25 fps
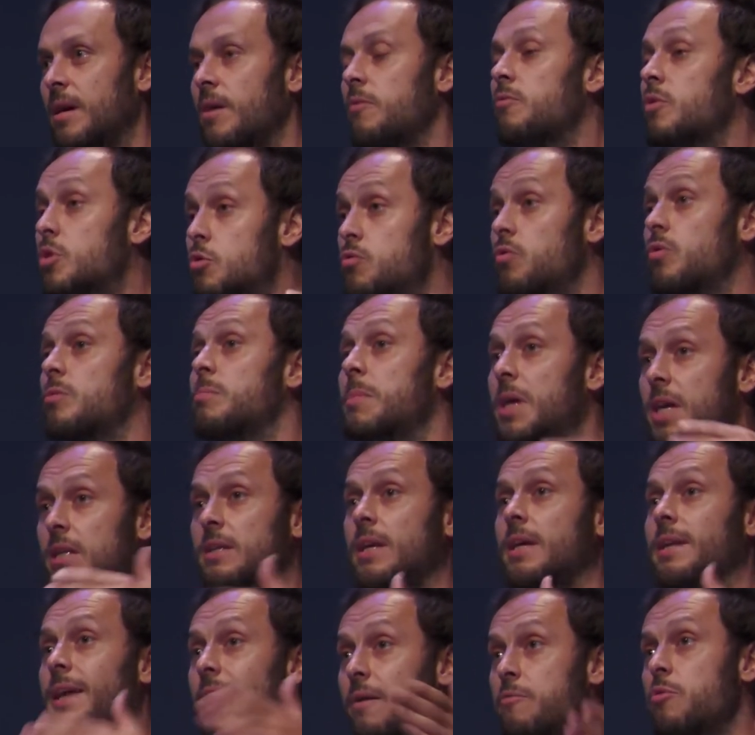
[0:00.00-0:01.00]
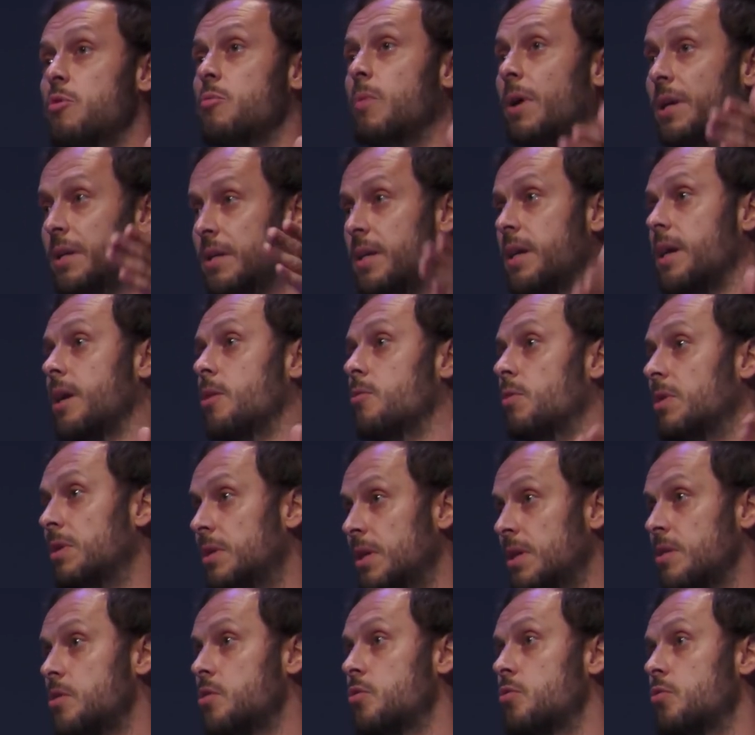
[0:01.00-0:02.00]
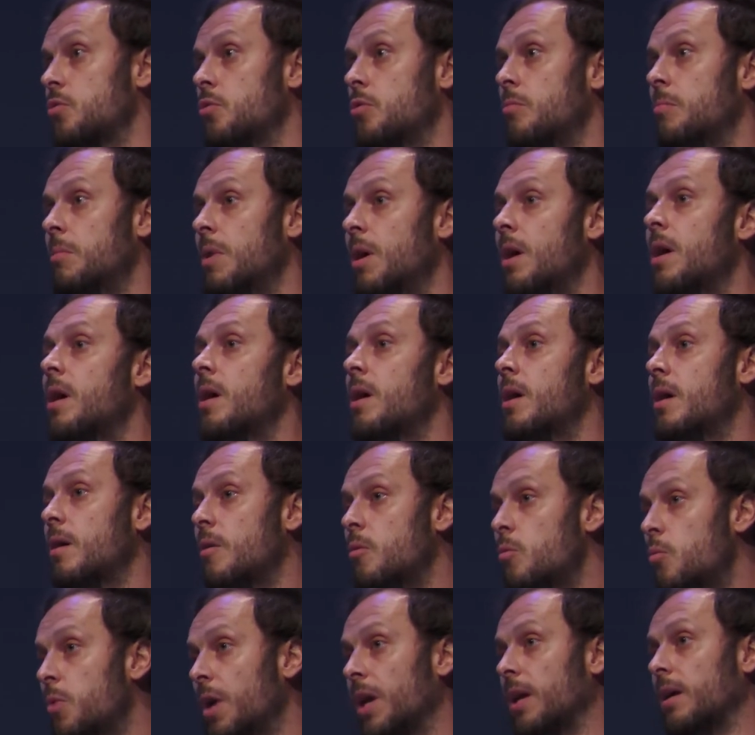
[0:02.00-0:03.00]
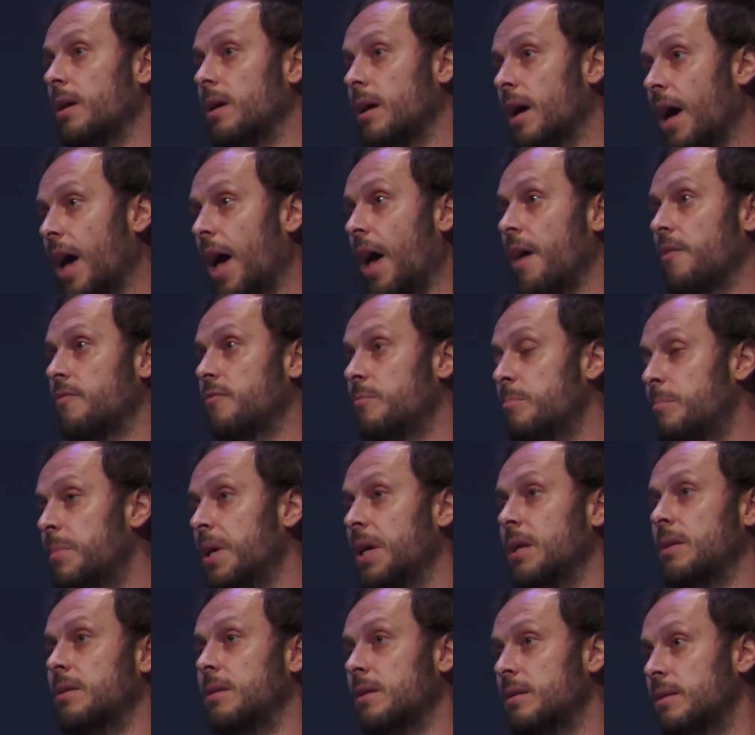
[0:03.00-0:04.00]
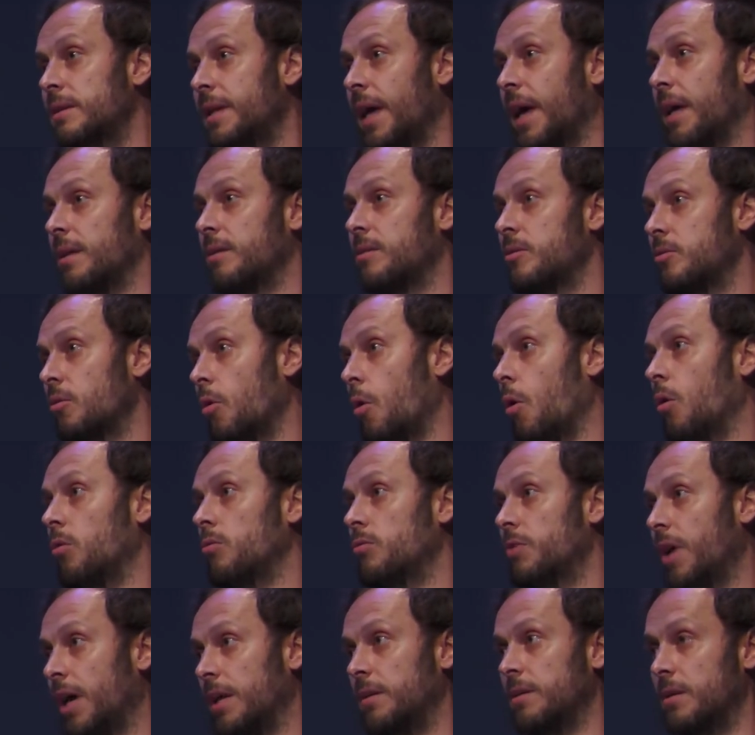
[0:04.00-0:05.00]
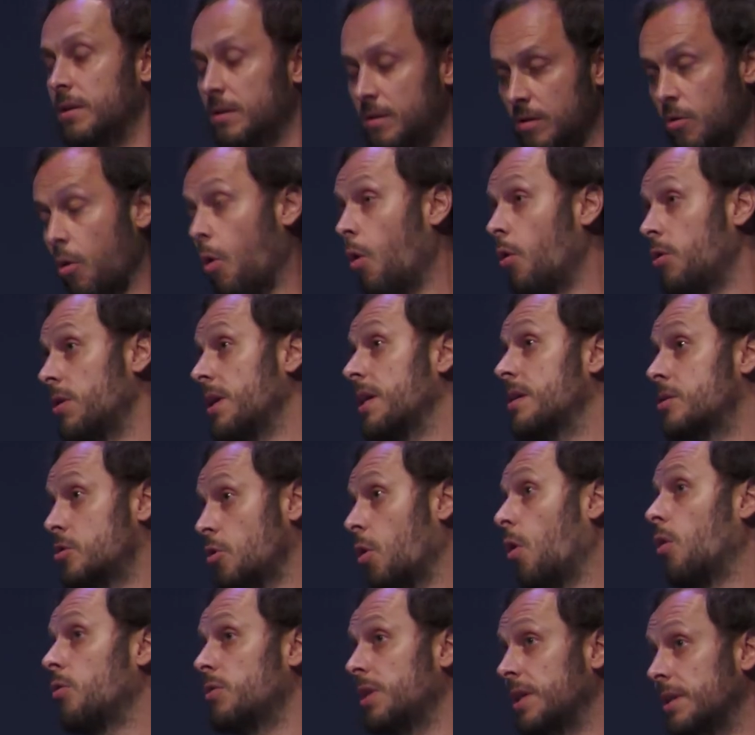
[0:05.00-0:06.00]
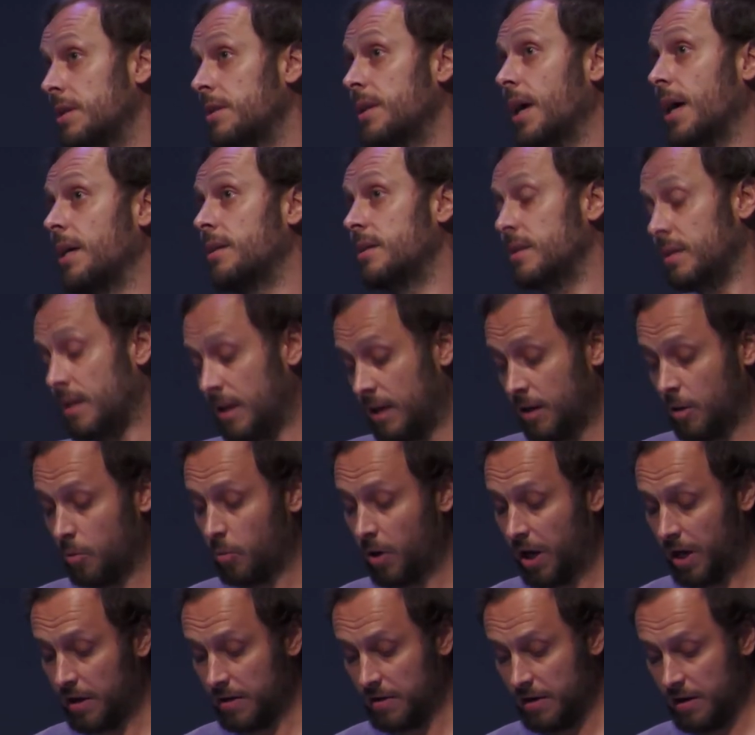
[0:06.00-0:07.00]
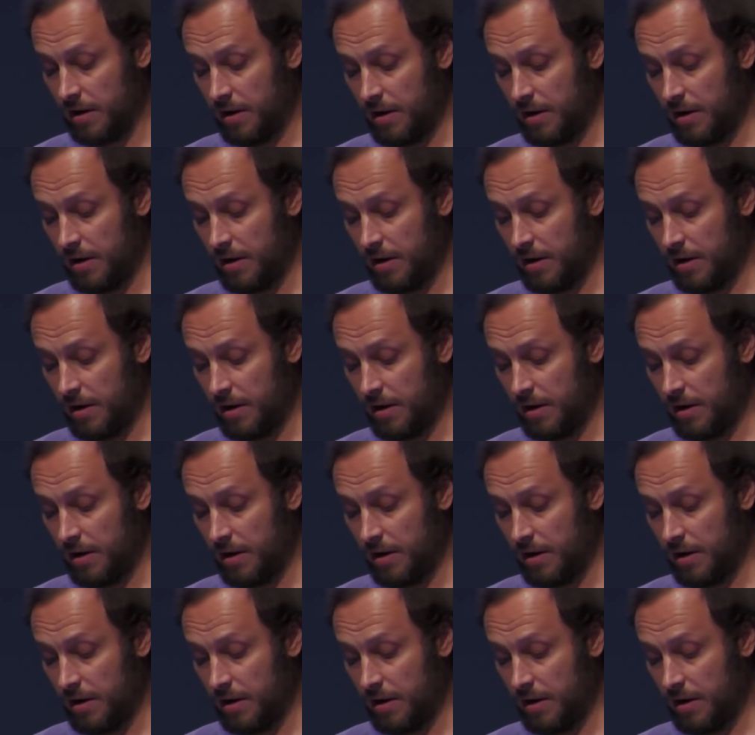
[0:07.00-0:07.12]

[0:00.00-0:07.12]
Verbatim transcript: which would mean that everyone here in this room will have been dead already, or is already dead in a way.